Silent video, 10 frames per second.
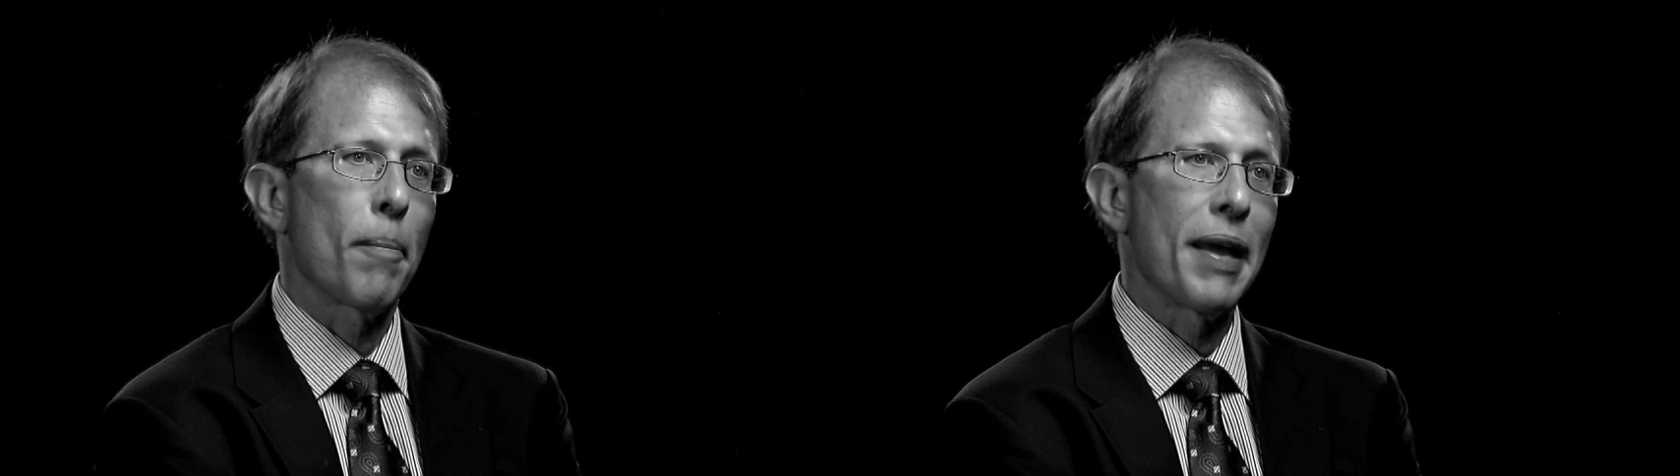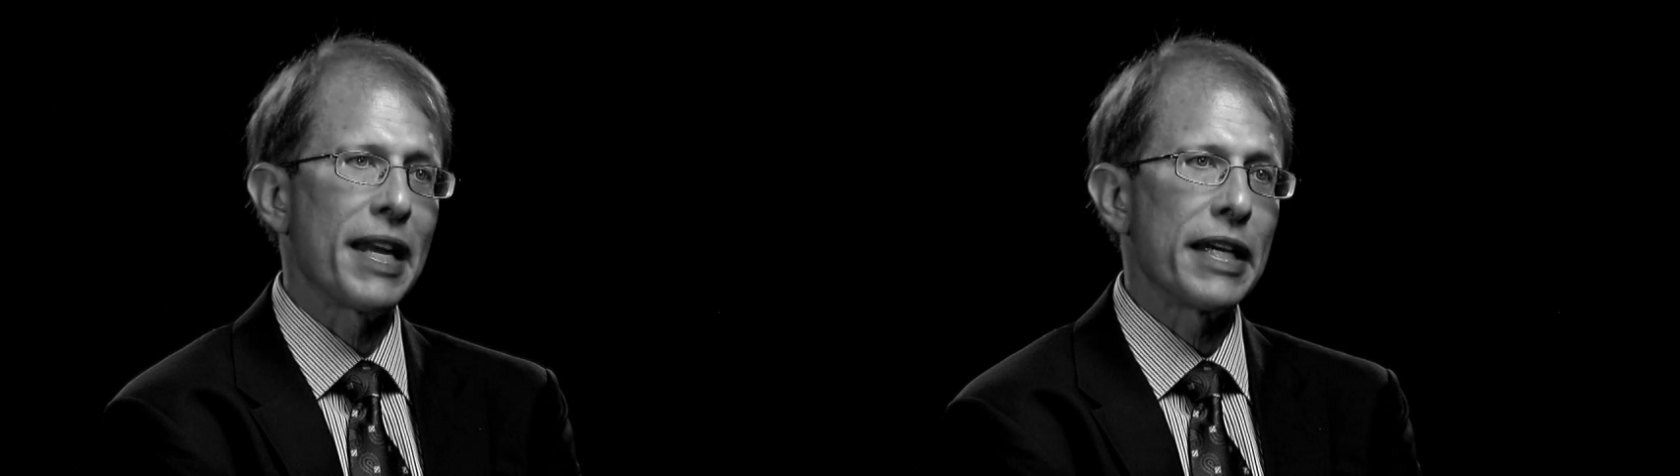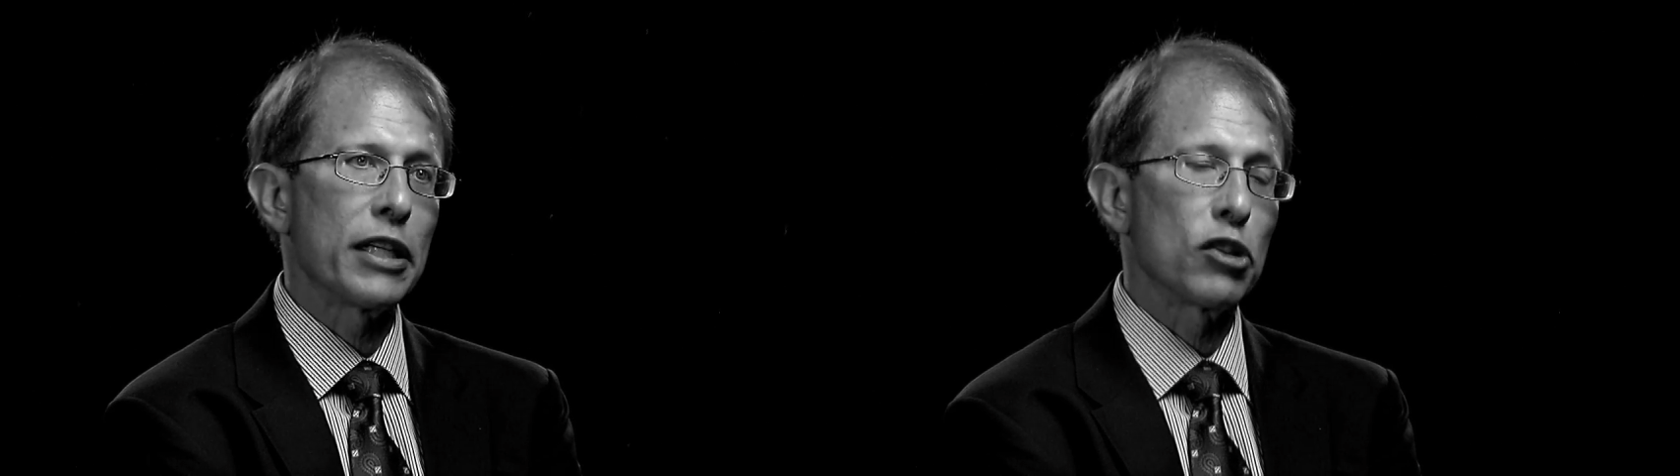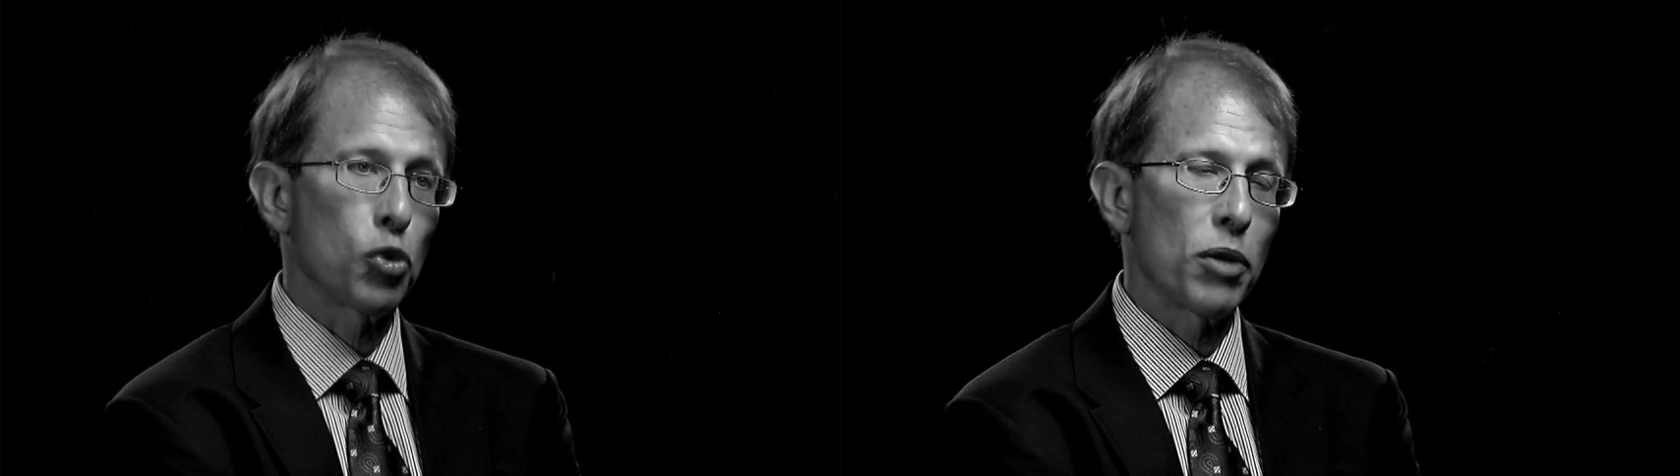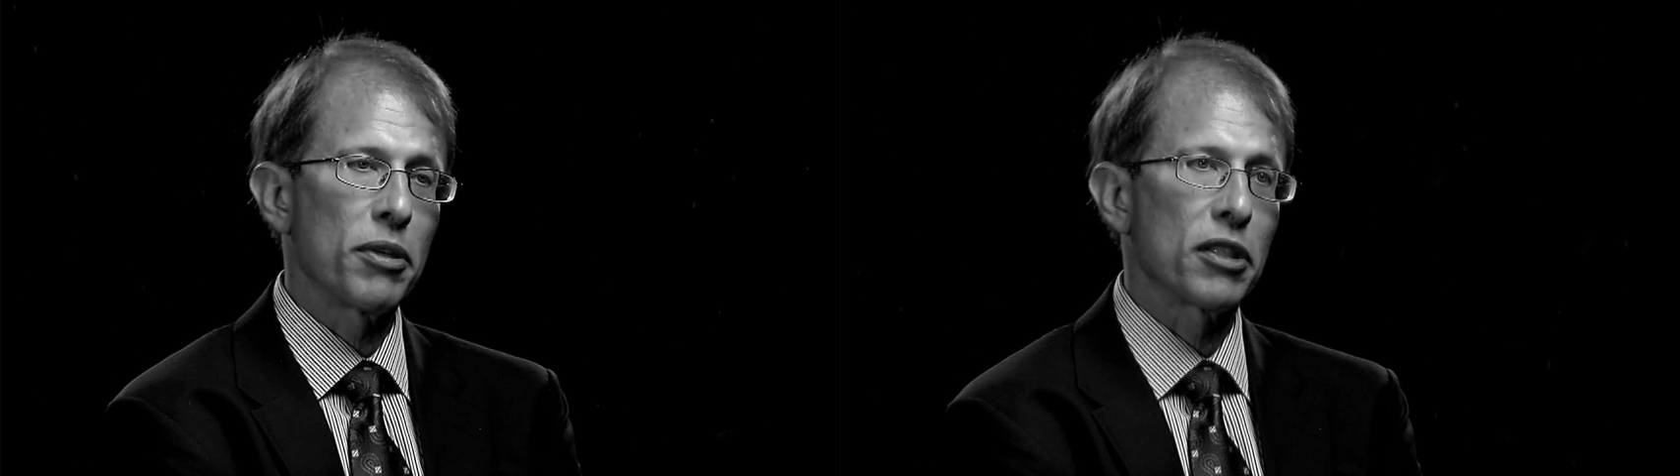are many
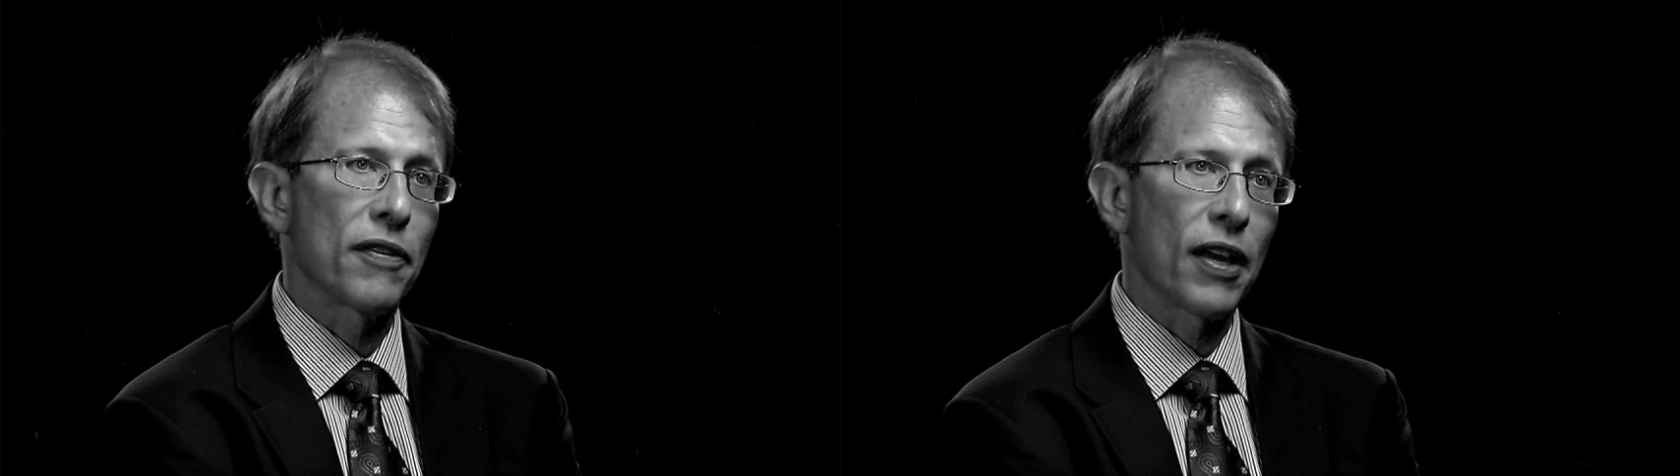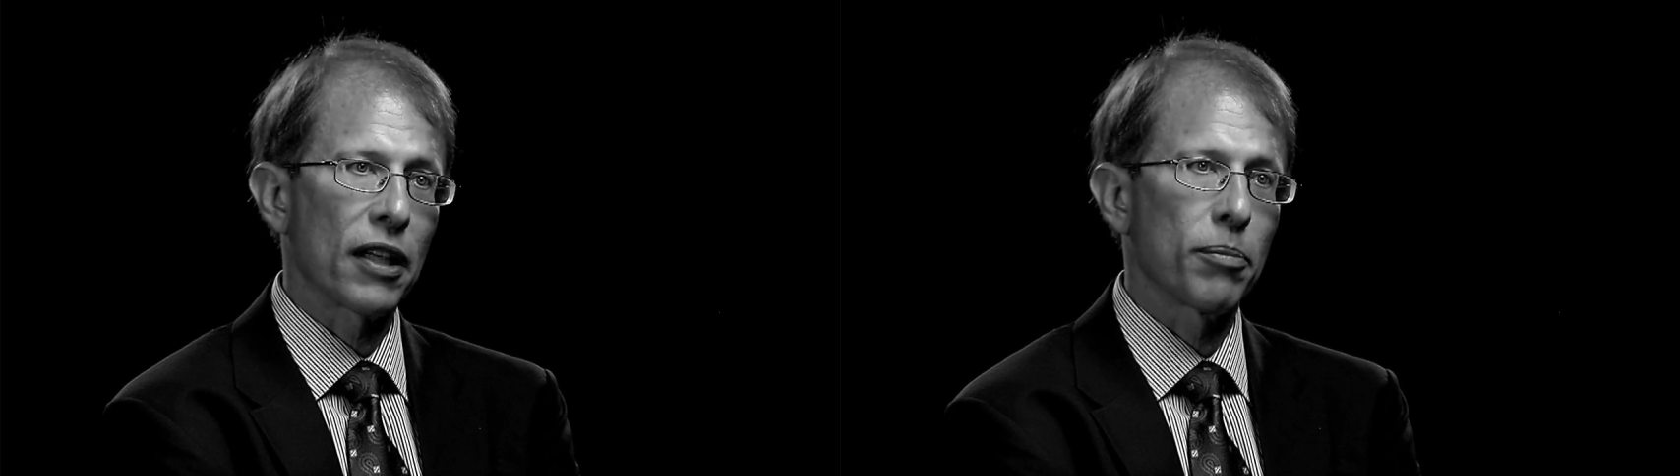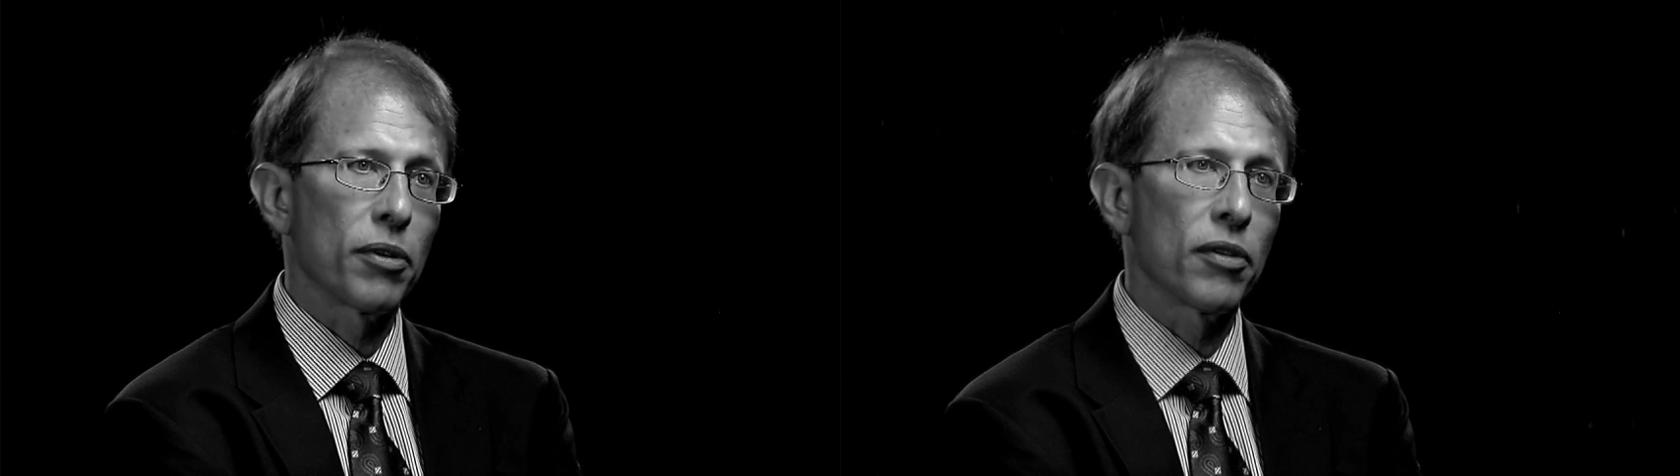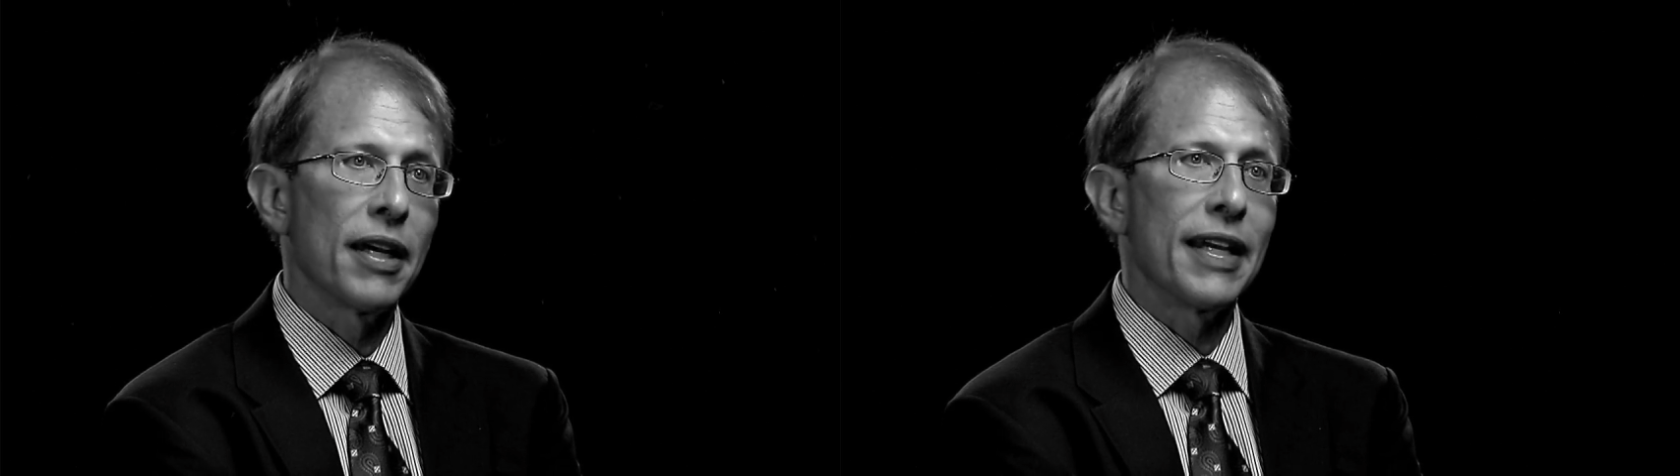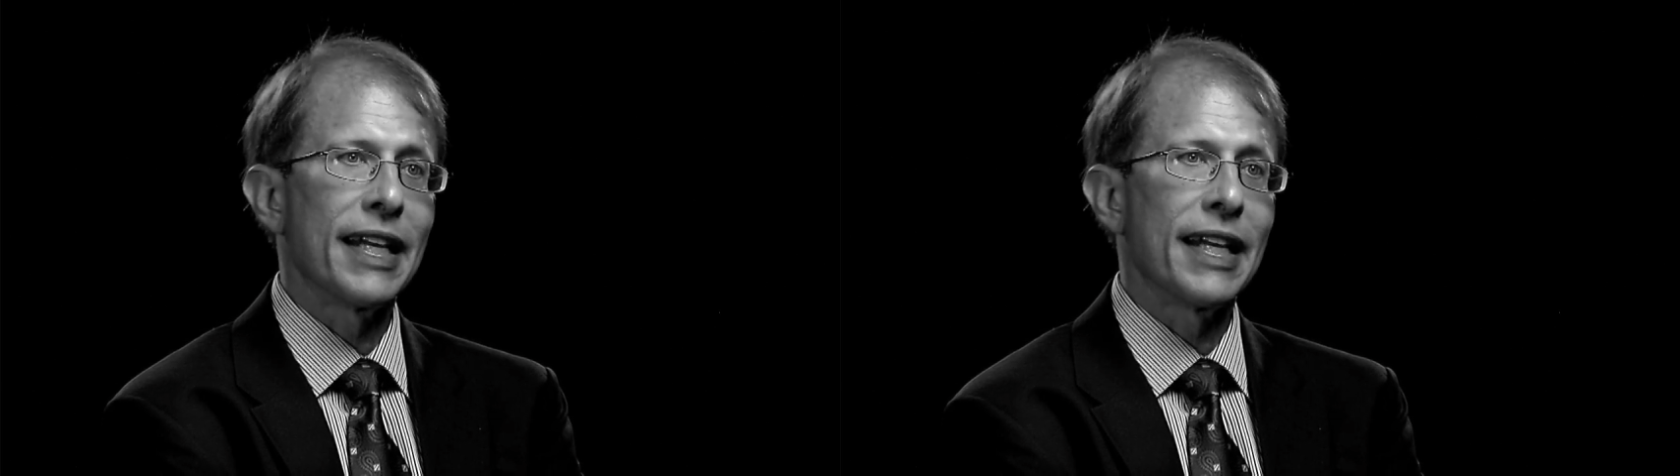treatments available,